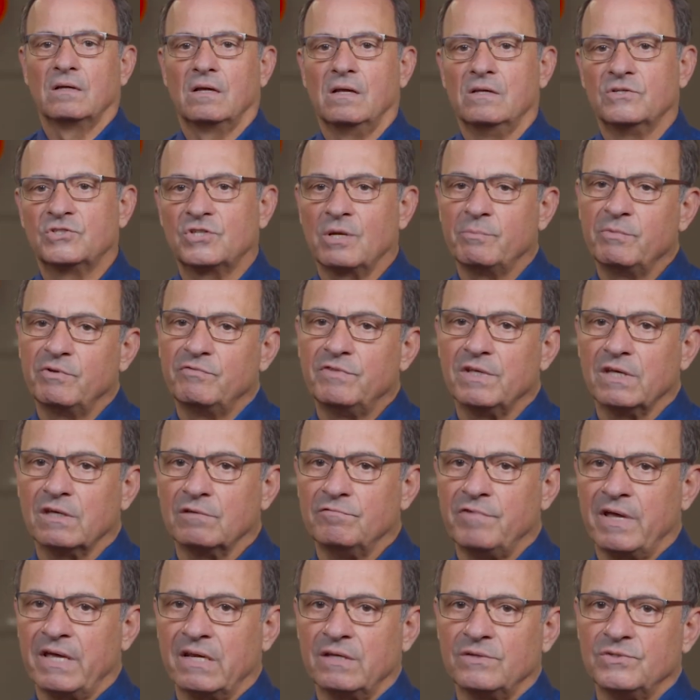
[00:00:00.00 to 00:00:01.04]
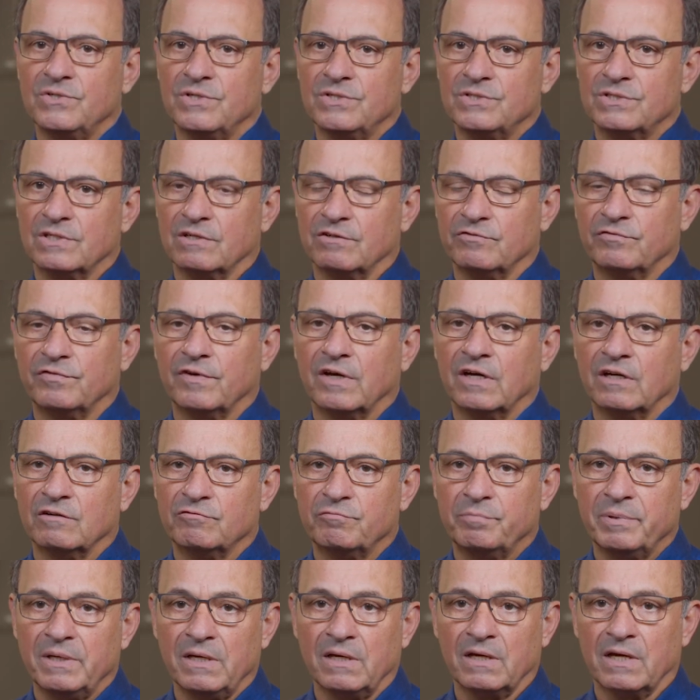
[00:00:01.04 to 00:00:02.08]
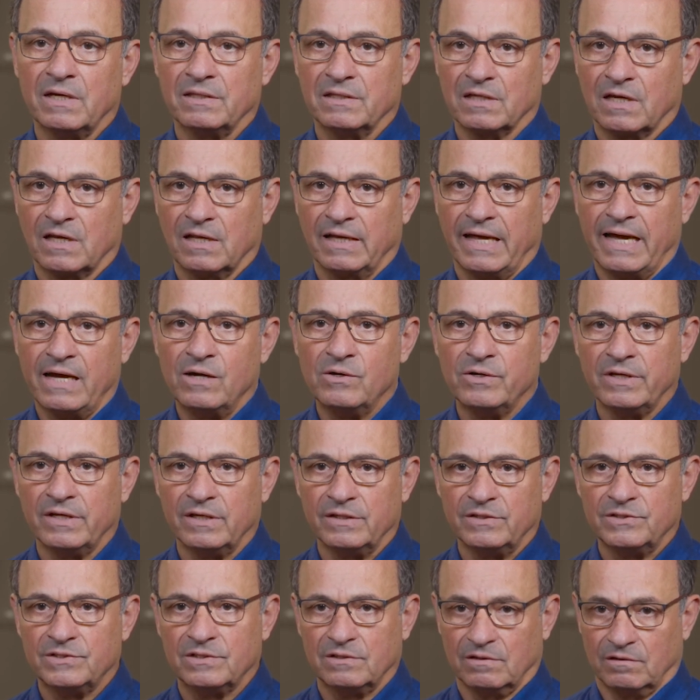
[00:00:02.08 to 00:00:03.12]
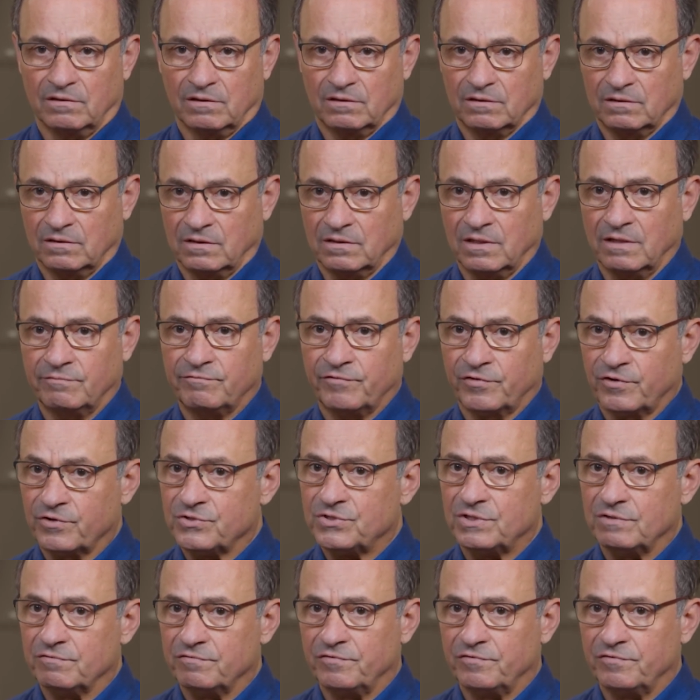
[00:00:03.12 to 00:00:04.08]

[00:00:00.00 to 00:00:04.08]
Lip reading: Some of the advantages of being on the cloud is, first and